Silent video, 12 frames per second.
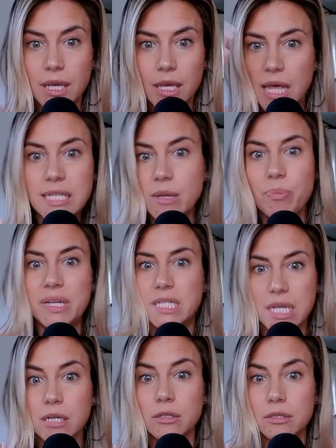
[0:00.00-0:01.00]
That's a big
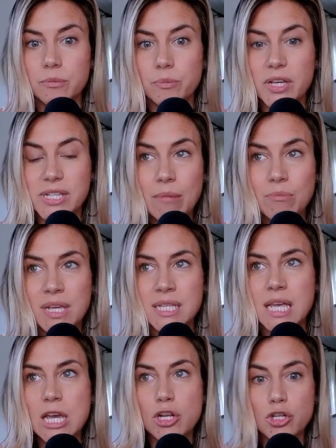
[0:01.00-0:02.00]
deal, because that
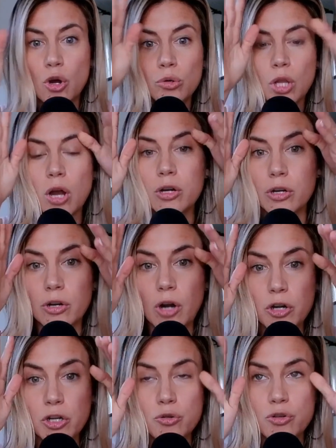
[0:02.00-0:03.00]
means no longer
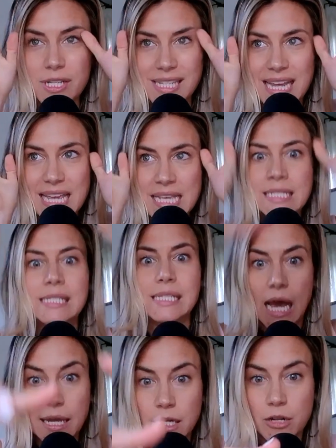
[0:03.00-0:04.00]
are you just
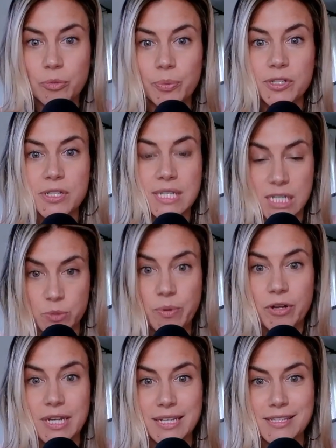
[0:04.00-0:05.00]
inside another person's
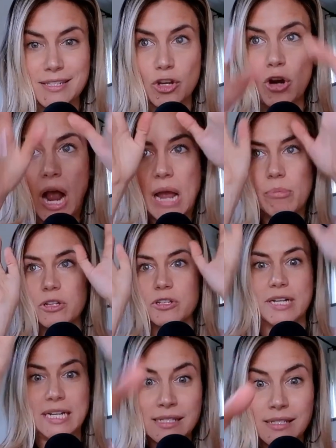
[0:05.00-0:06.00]
experience. Your eyeballs
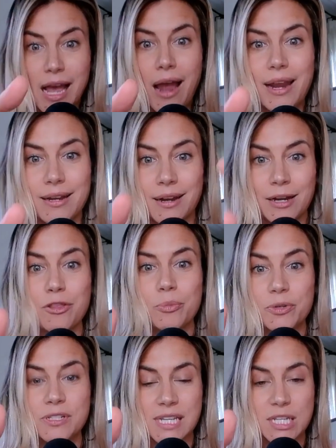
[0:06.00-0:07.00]
are inside another
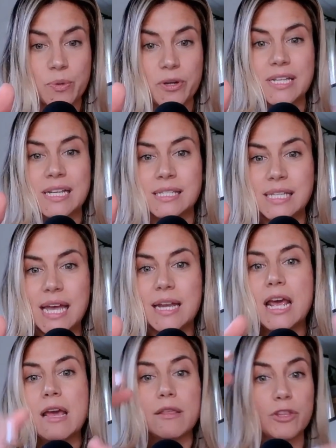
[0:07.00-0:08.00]
person's experience. Instead,
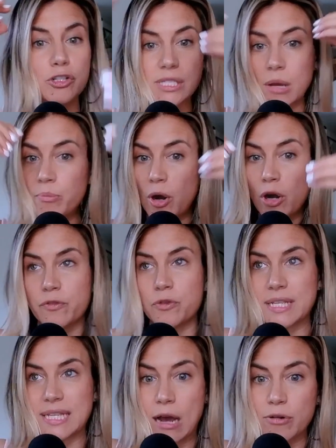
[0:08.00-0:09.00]
there's some part of you
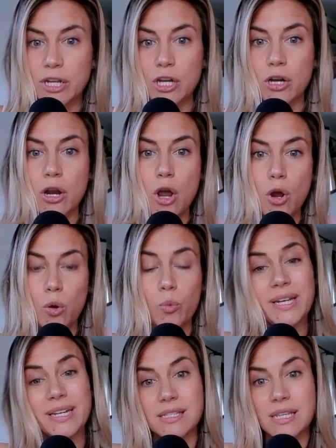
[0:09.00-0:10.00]
that's out here
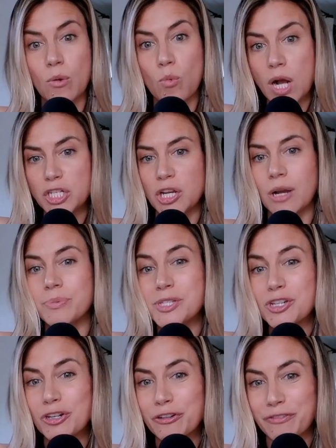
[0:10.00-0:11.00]
witnessing, watching,
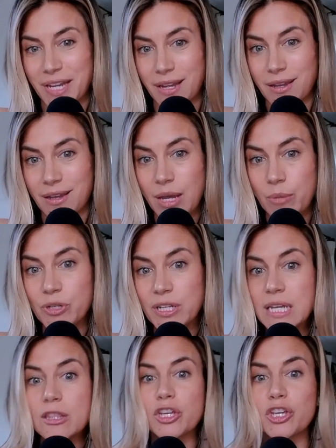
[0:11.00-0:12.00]
observing,
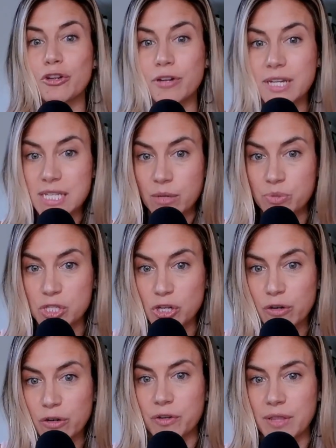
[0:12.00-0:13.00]
bringing in the curious
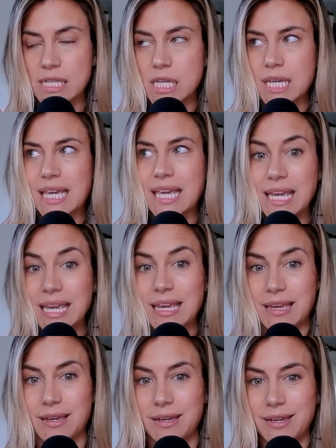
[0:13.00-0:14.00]
observer. That's key.